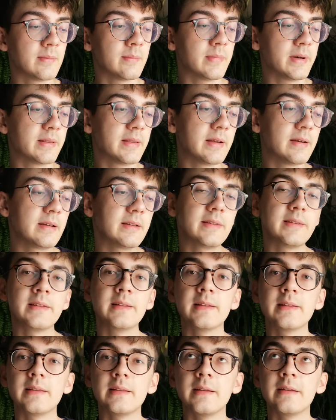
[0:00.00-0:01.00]
But now I see
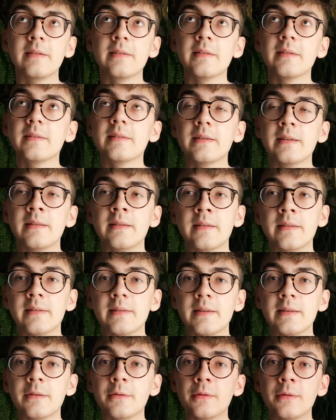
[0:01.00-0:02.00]
that there is a
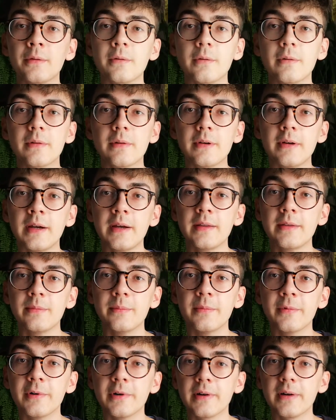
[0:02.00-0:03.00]
tendency to add
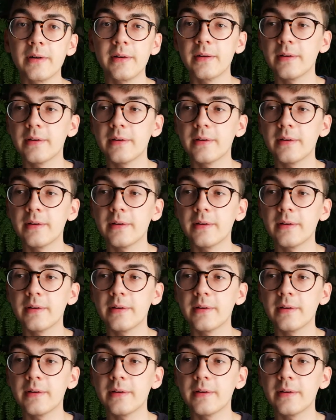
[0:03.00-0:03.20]
more